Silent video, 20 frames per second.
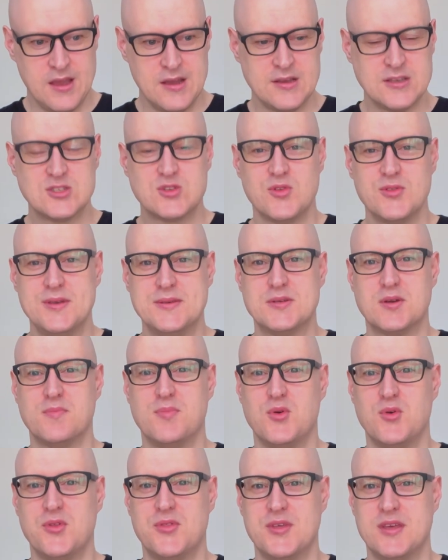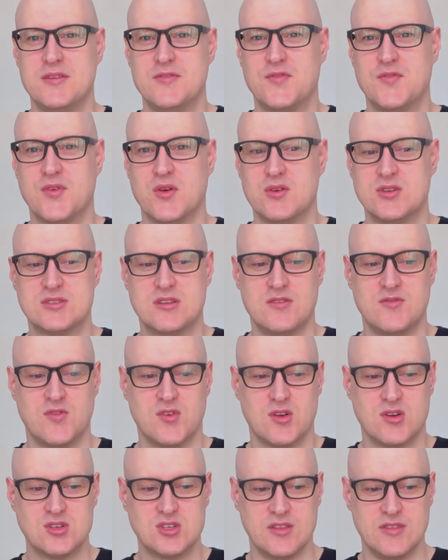So these are both in first
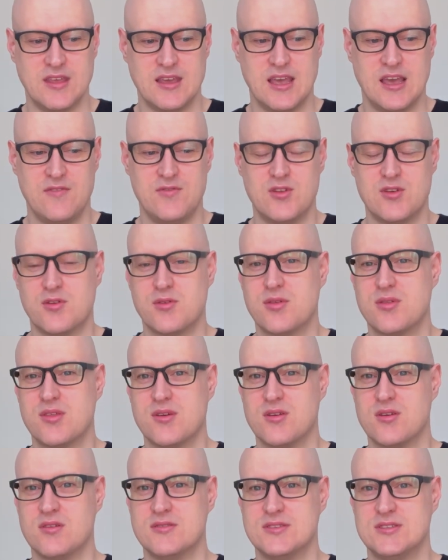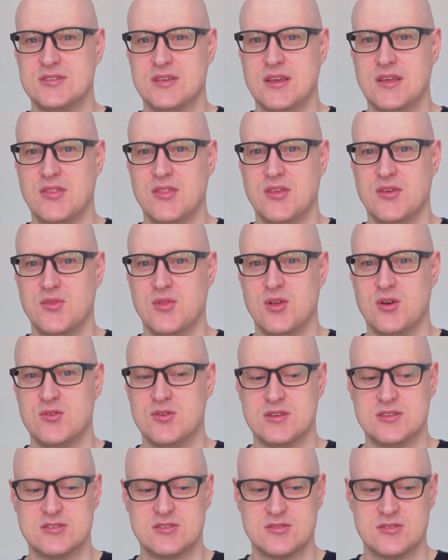inversion. They have their thirds in the
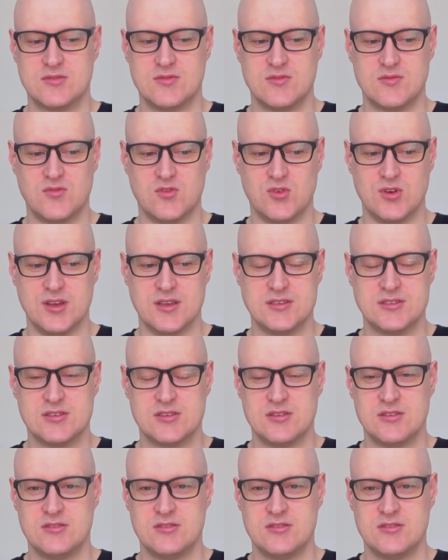lowest voice.